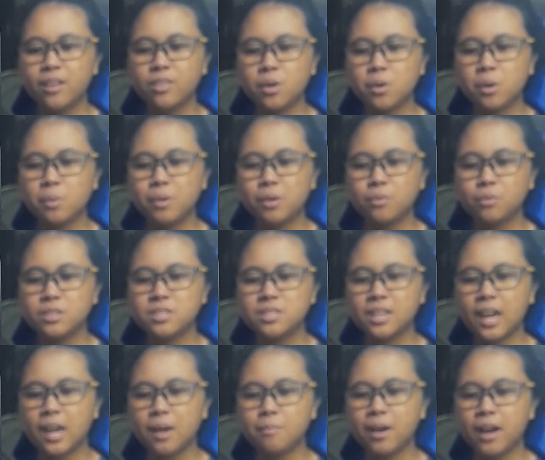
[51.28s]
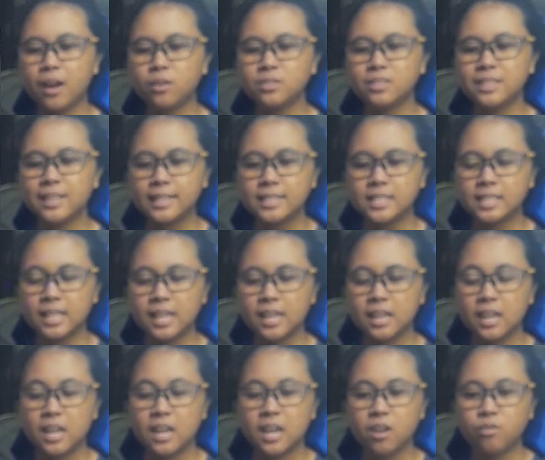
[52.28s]
Their appearance came out nicely.
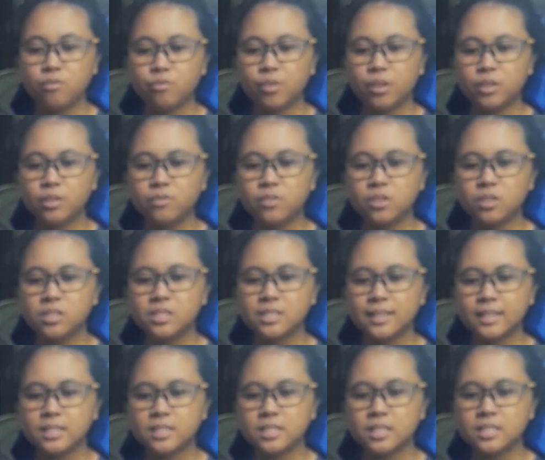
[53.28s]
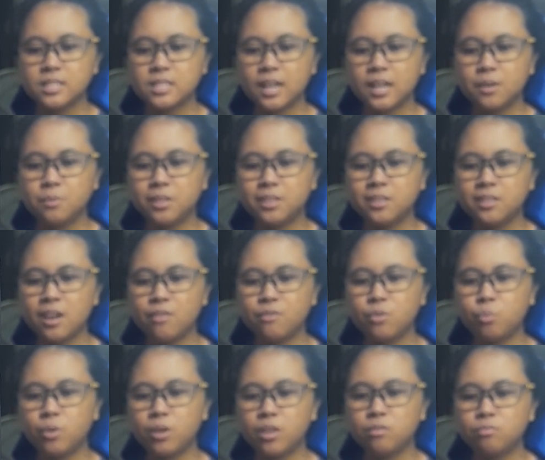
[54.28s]
In front of the contestants, I greeted
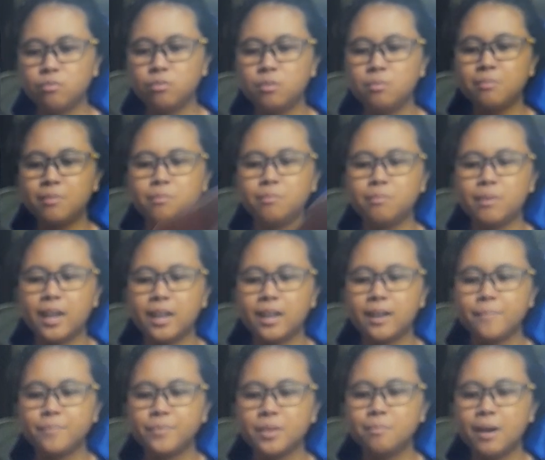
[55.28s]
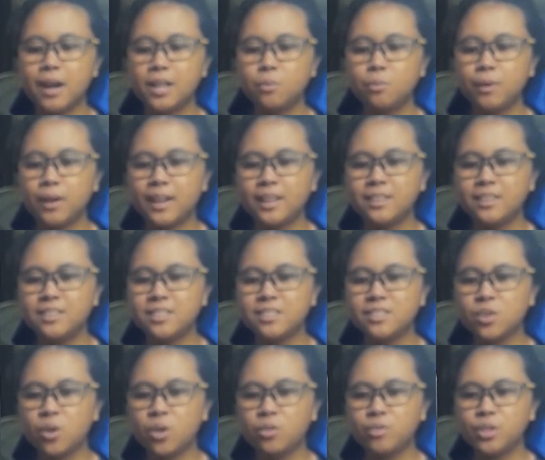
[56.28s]
everyone through the mic. By the way, I
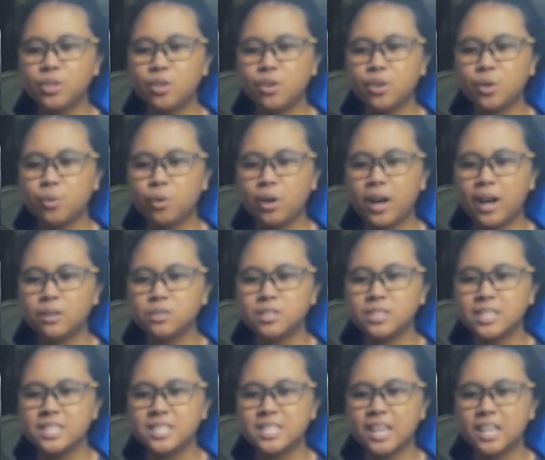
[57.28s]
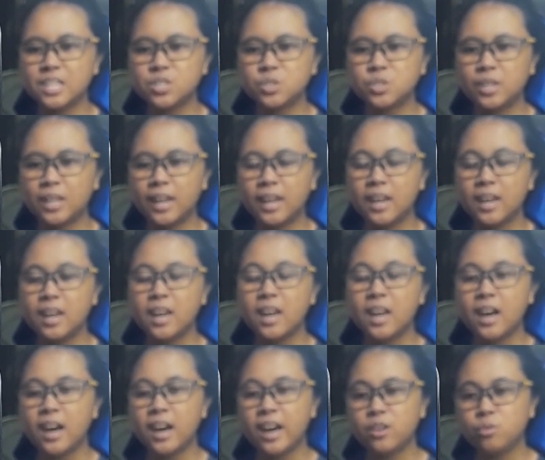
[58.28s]
didn't call Vildaro out since yesterday.
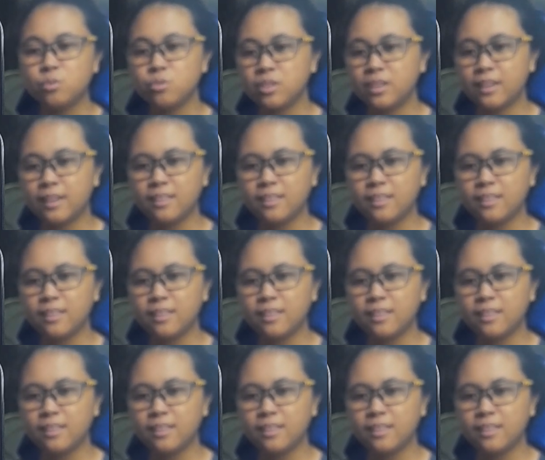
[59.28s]
I don't